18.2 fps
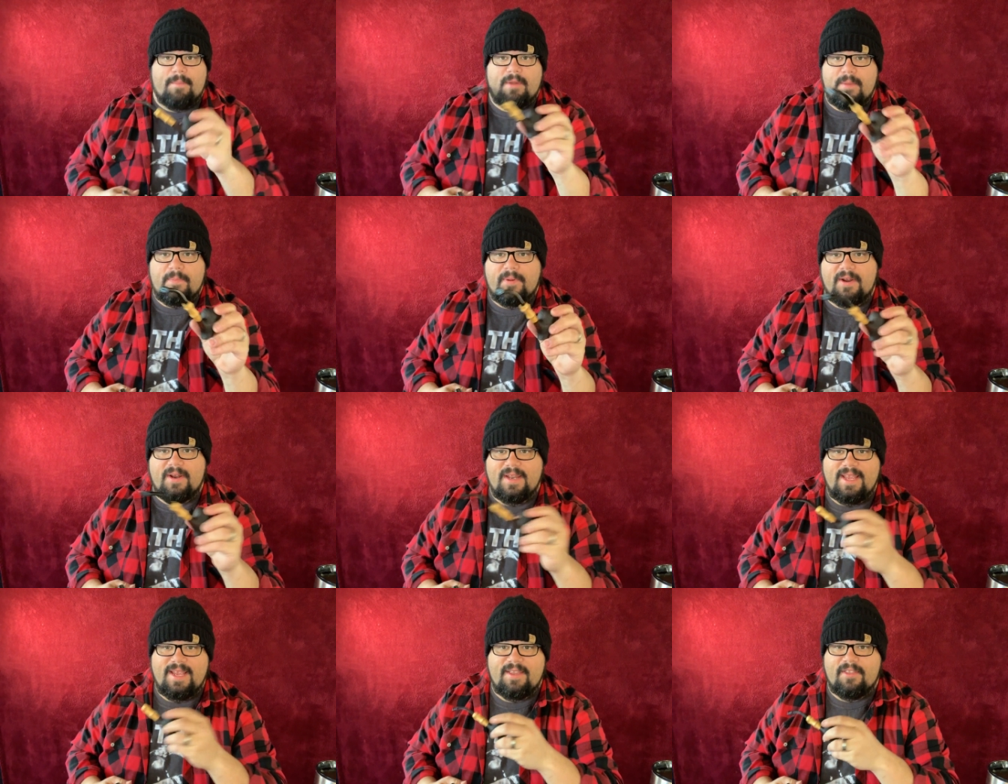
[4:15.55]
I'm gonna put
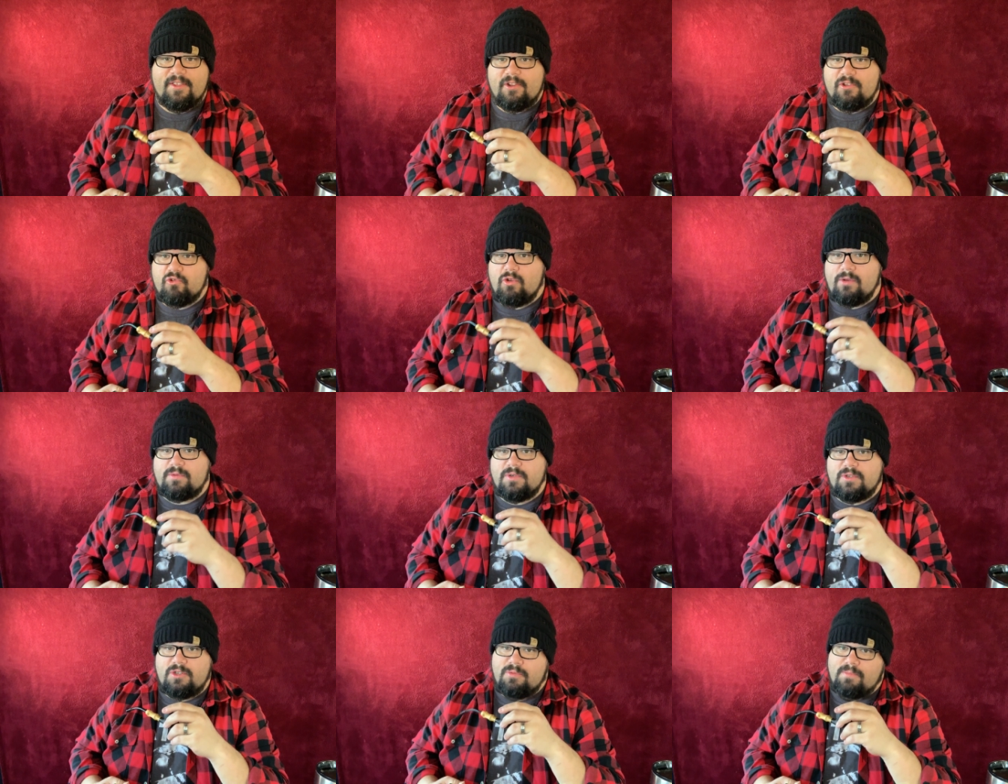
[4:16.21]
a link in the
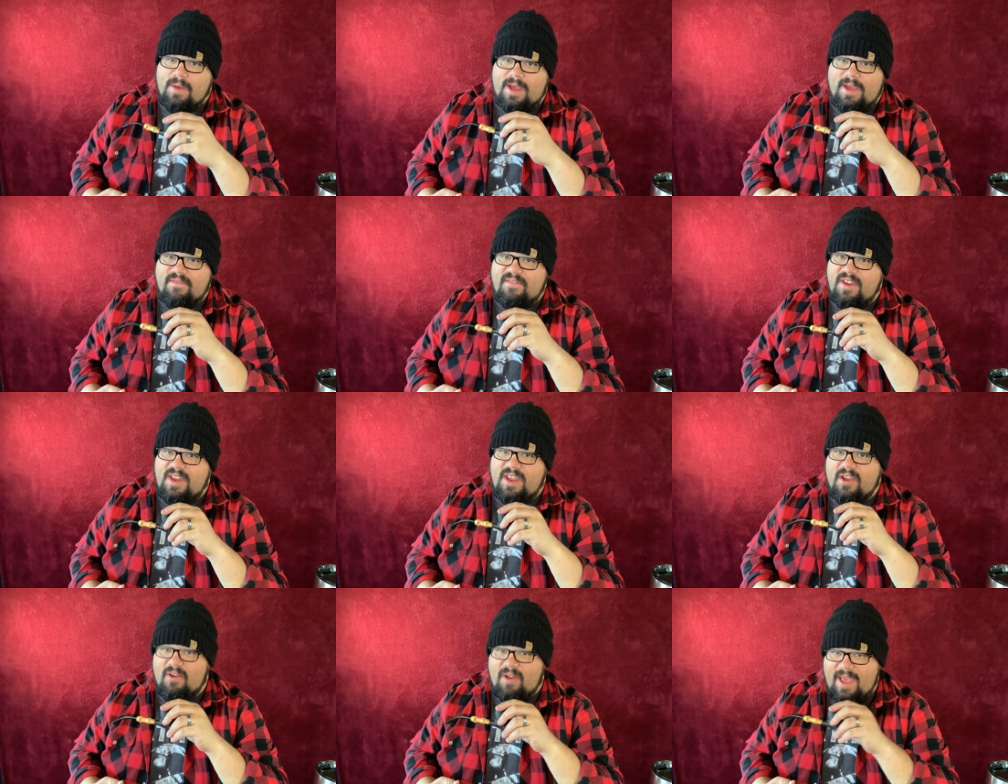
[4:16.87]
description to my
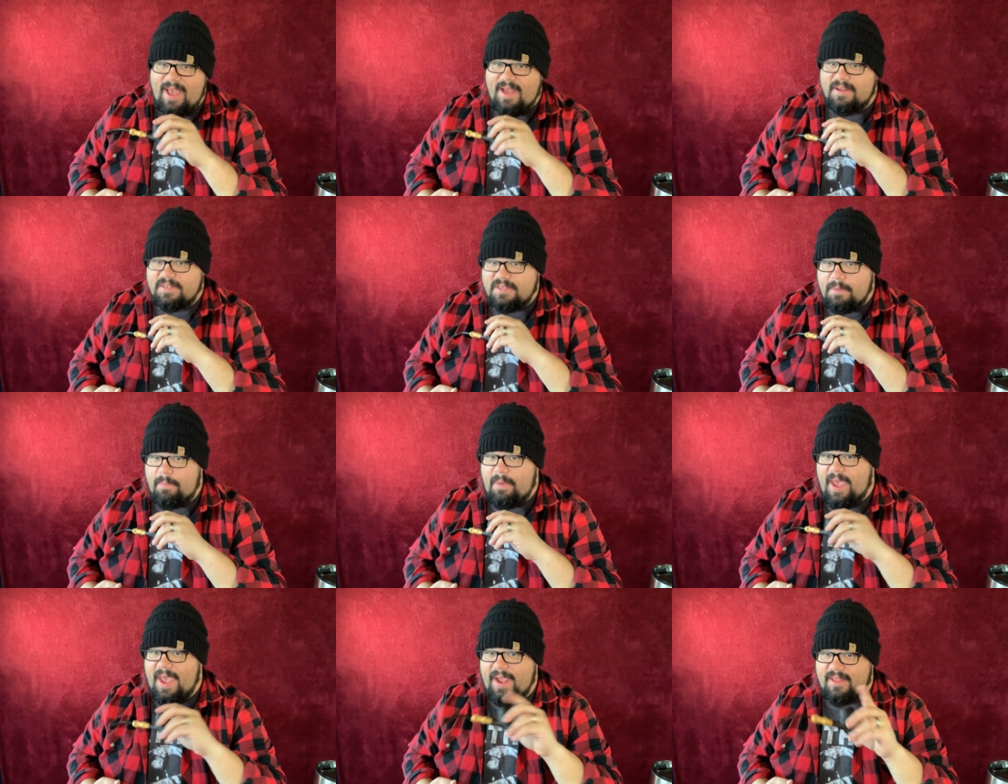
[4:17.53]
video, how to
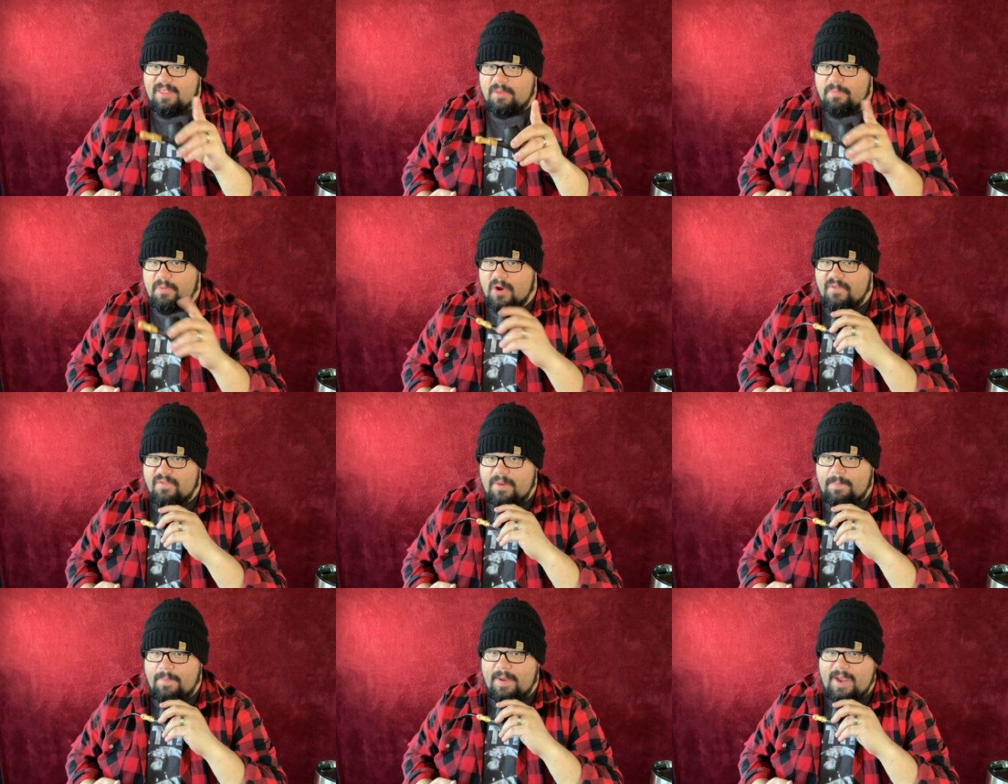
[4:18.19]
pack the
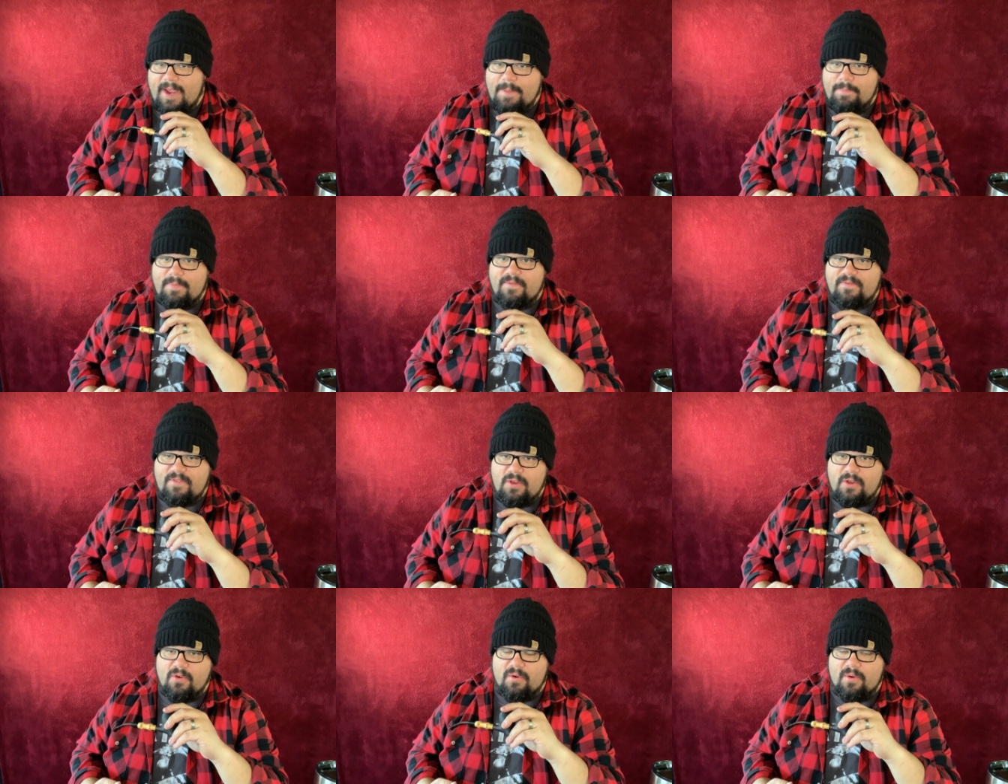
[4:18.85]
perfect pipe.
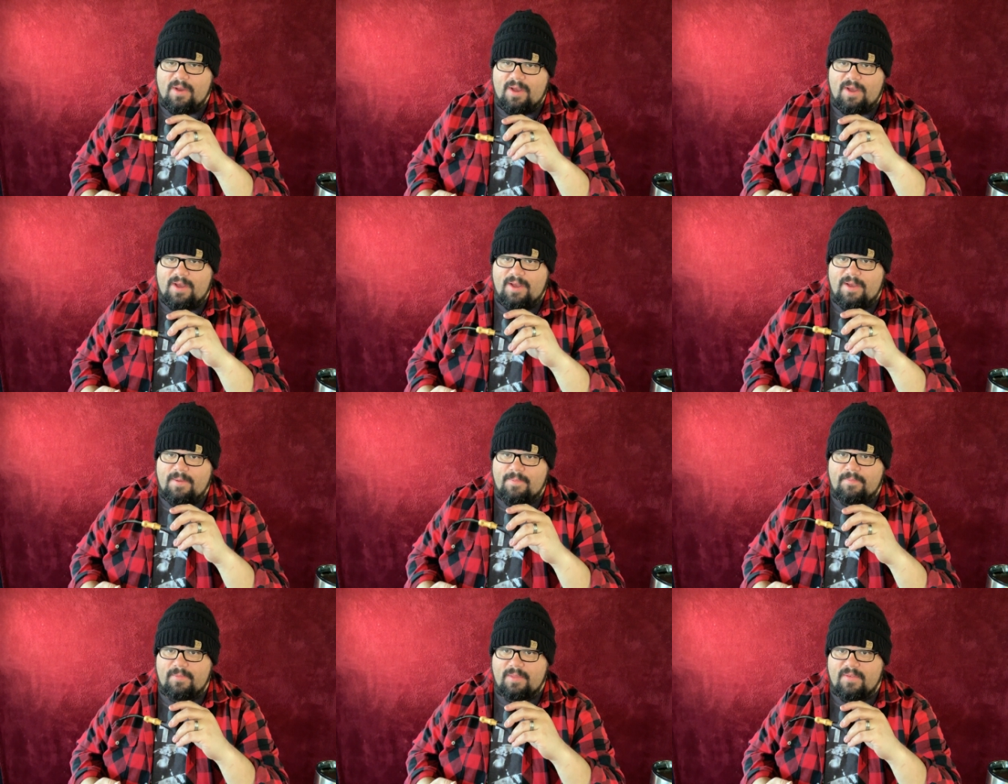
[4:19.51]
If
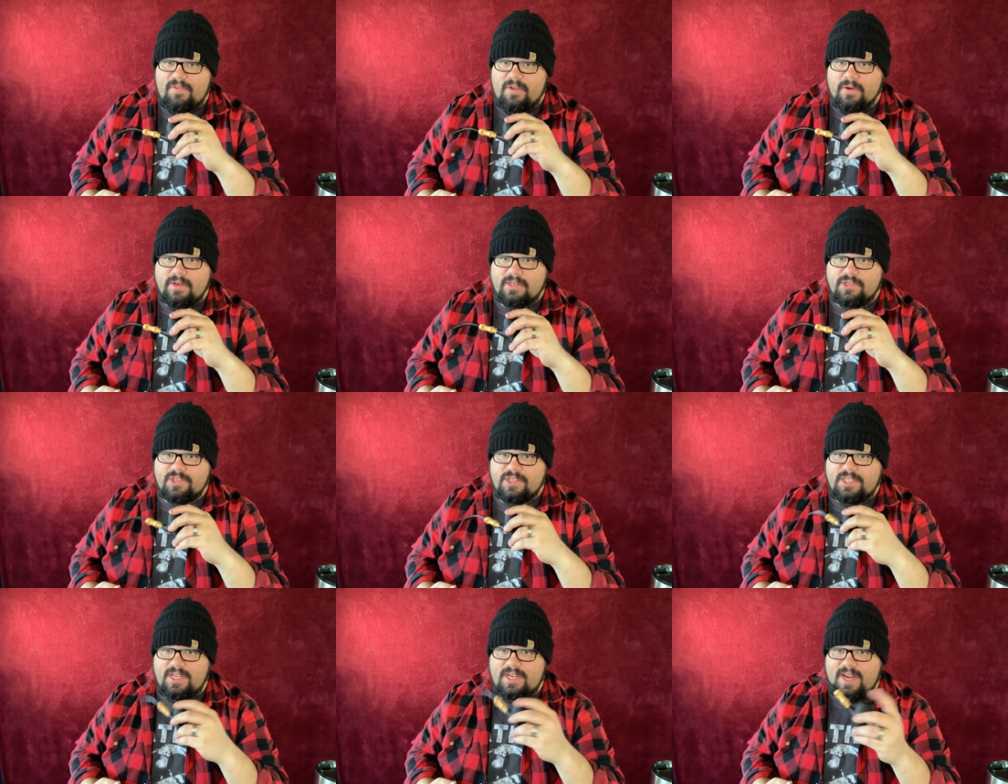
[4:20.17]
you're
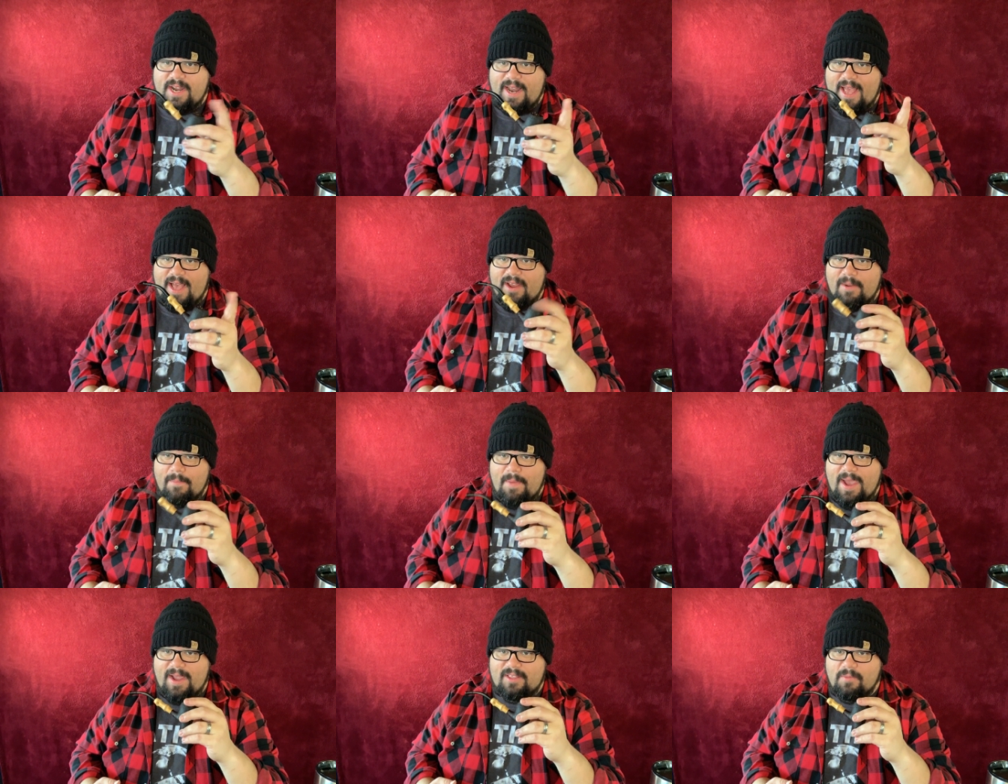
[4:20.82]
interested on how to
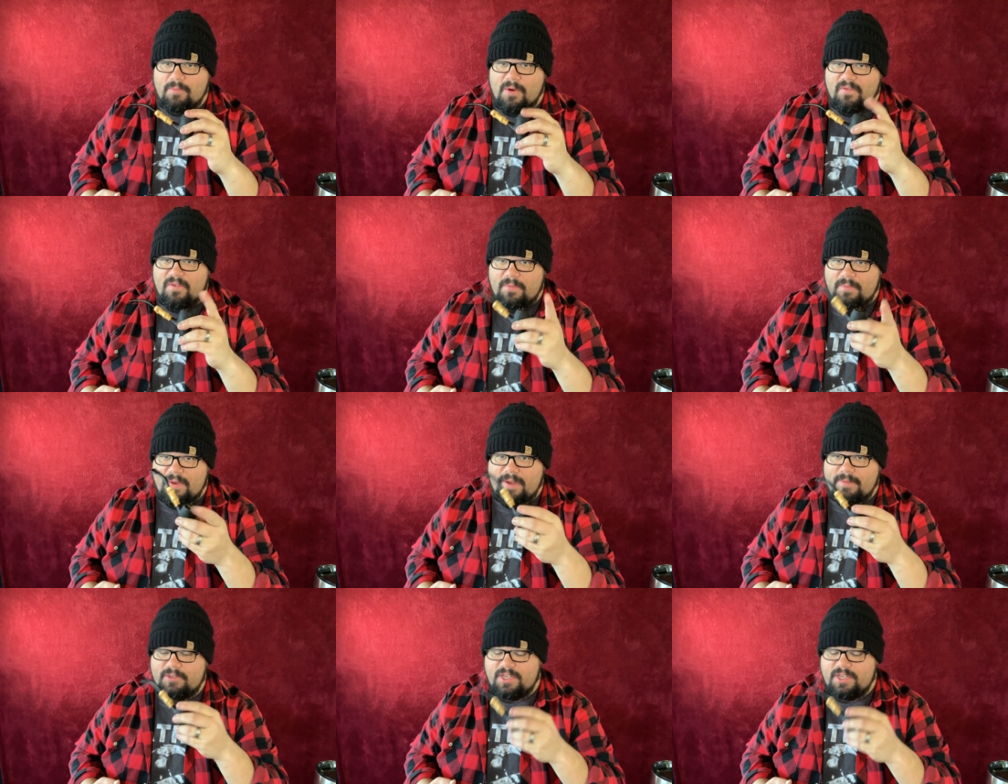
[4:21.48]
pack the perfect
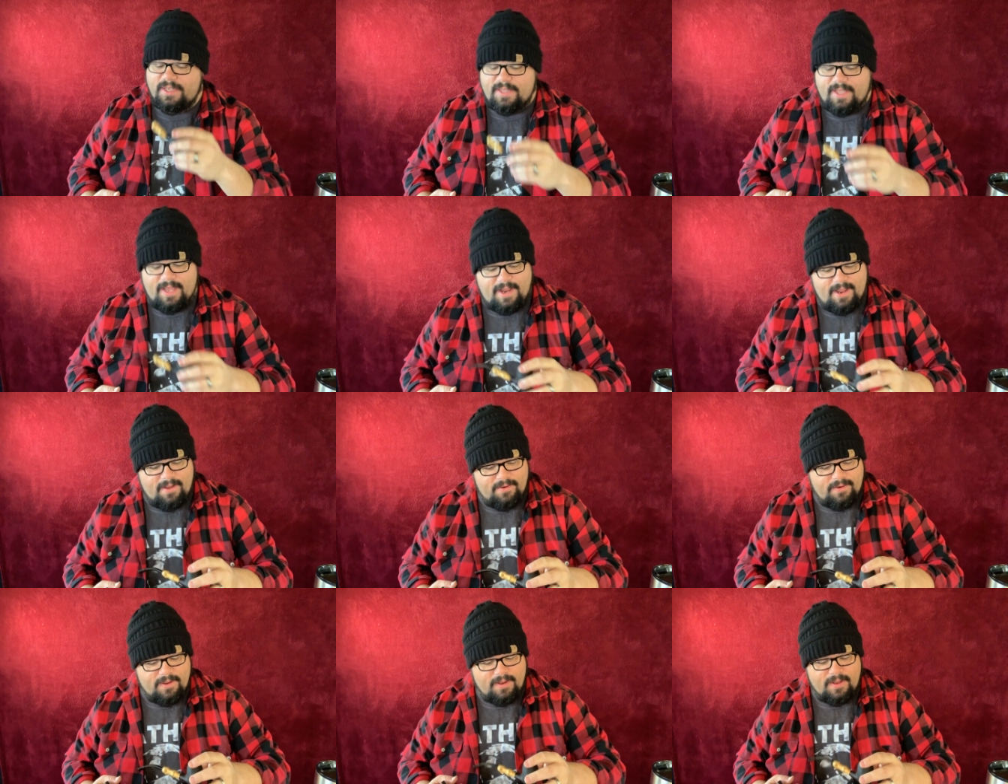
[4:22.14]
pipe, check that
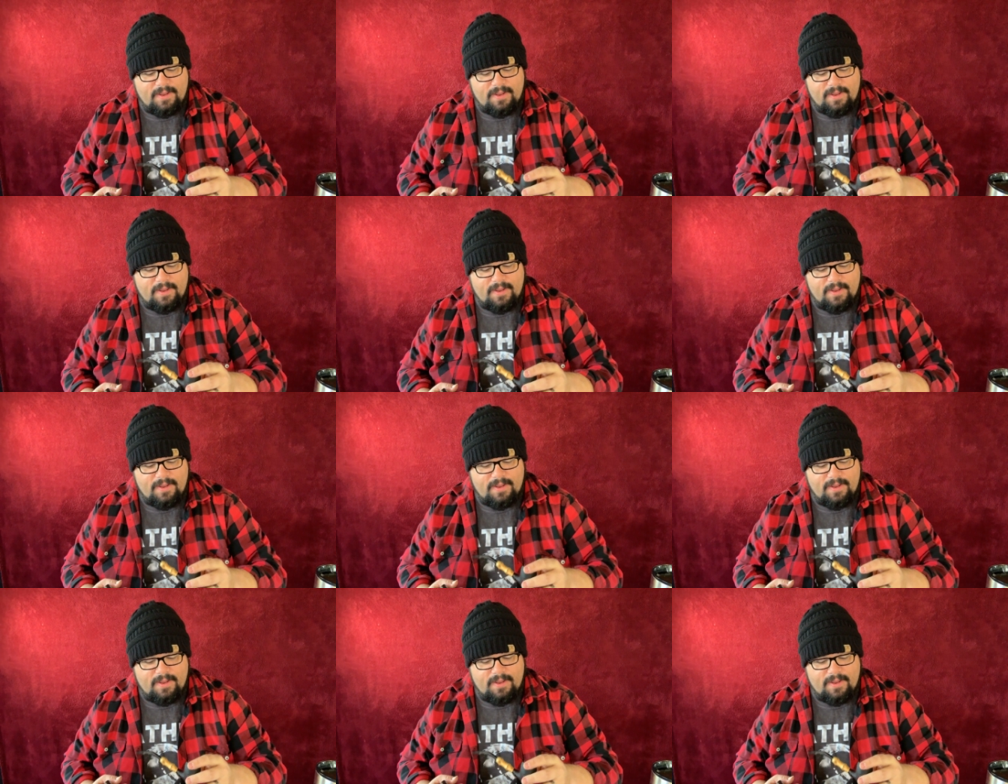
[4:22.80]
out.